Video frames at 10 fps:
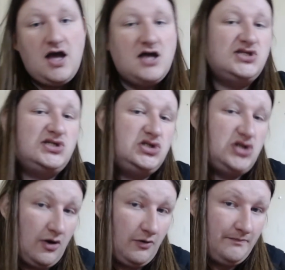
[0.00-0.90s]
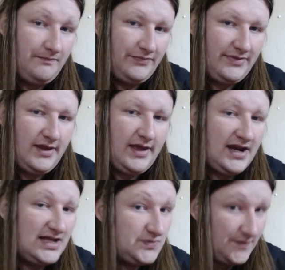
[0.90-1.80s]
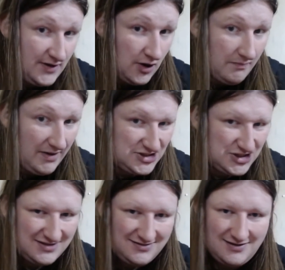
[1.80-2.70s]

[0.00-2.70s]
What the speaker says: So, It is within our budget.